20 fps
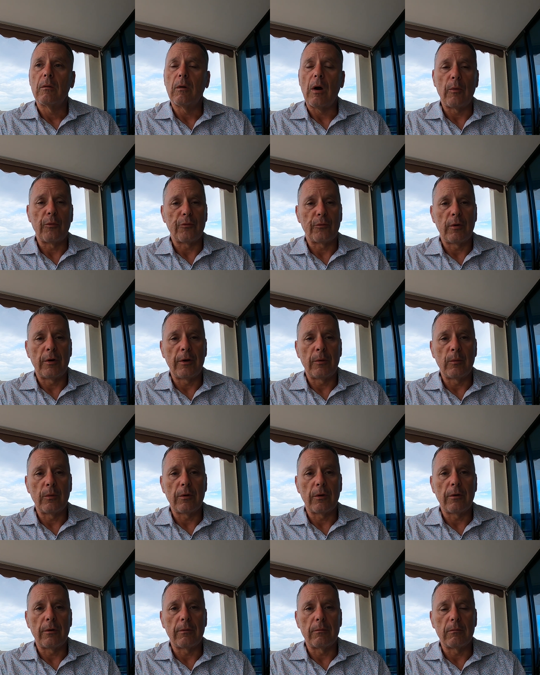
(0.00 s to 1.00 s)
I was running with
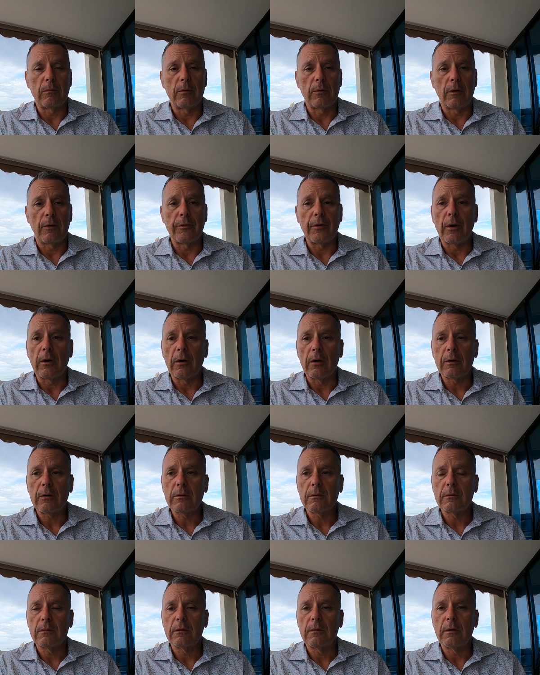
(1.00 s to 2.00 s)
our with our
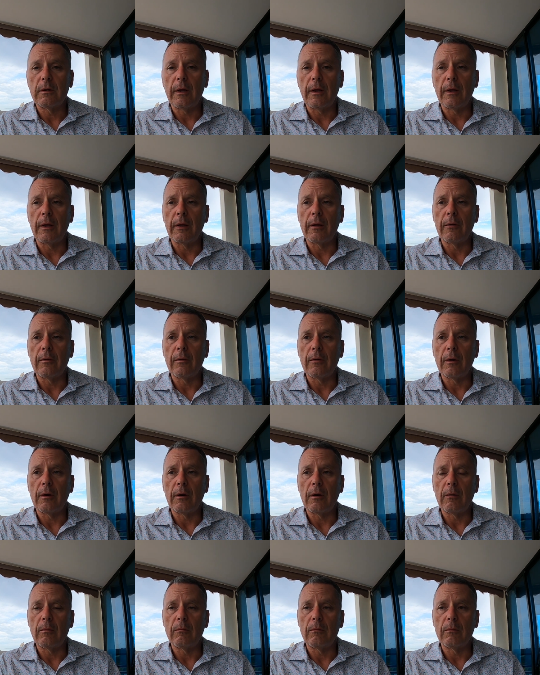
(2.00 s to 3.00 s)
dog, and
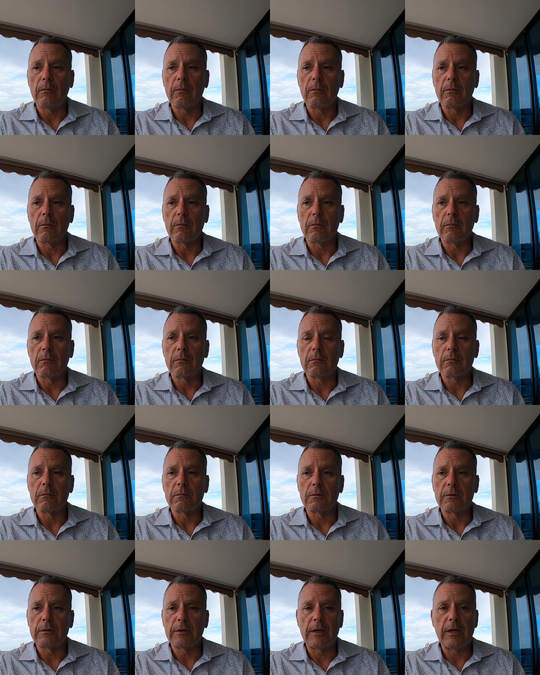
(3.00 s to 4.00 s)
um,
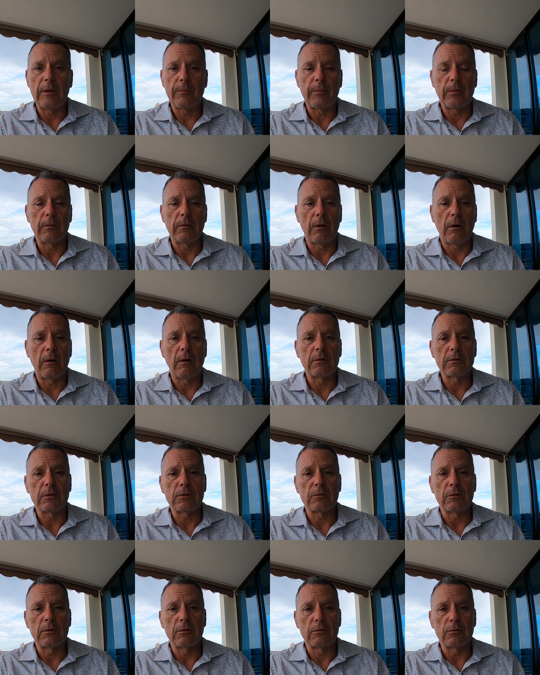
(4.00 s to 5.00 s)
to keep a long
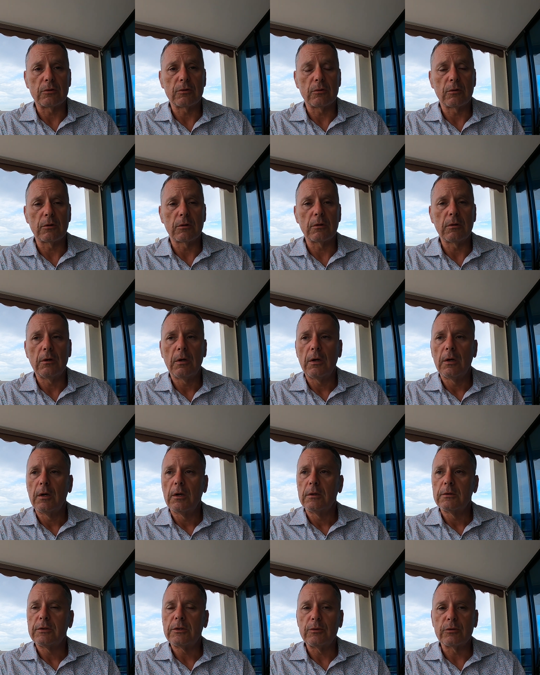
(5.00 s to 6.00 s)
story a little shorter,
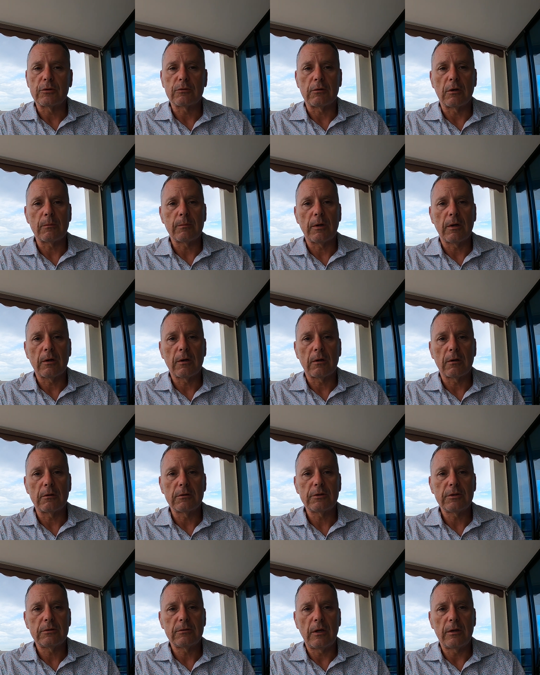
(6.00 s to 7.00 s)
she was struck by a car
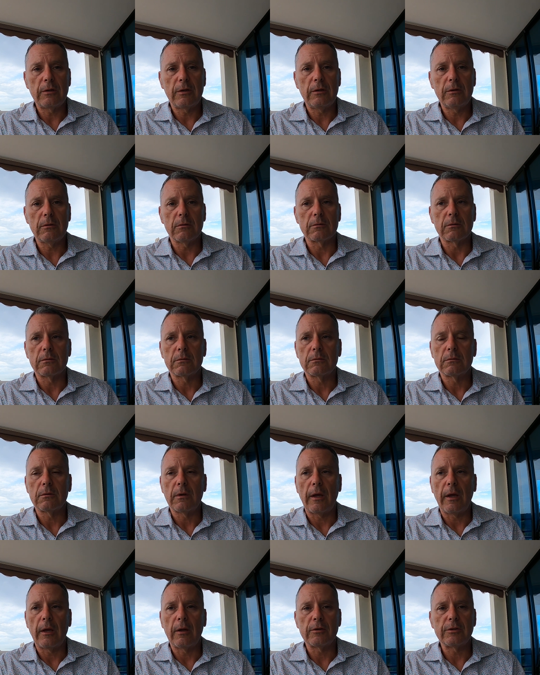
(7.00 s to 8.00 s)
and, and killed,
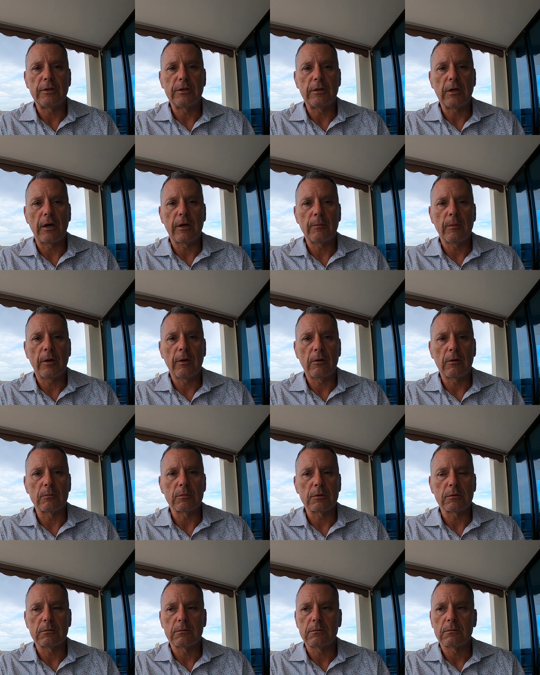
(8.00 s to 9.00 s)
and she died in my
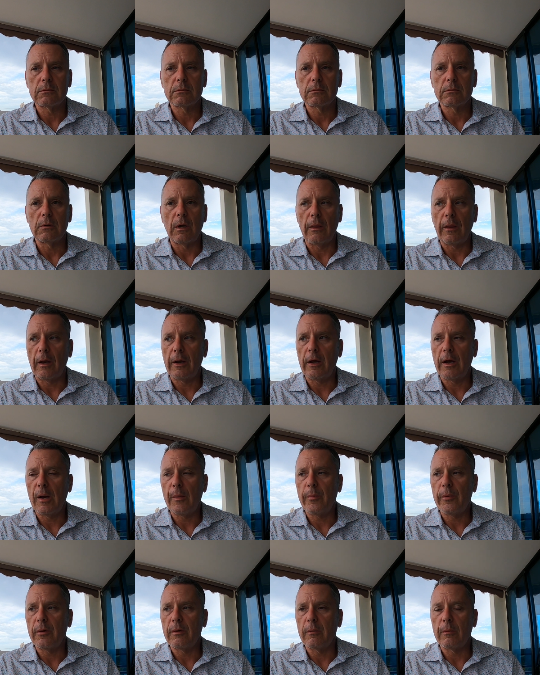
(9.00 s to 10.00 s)
arms. And that
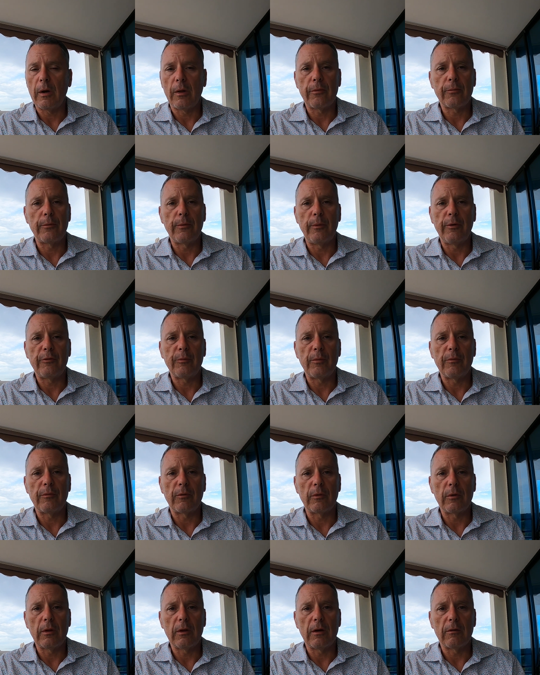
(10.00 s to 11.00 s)
happened about three weeks
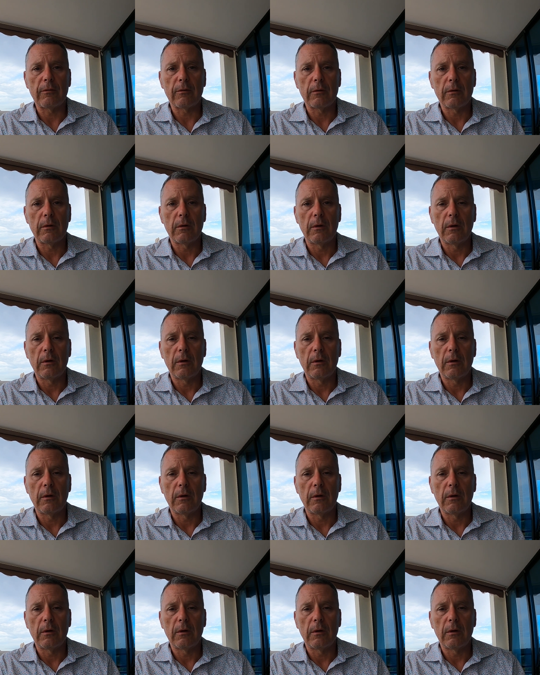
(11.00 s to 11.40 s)
before we left.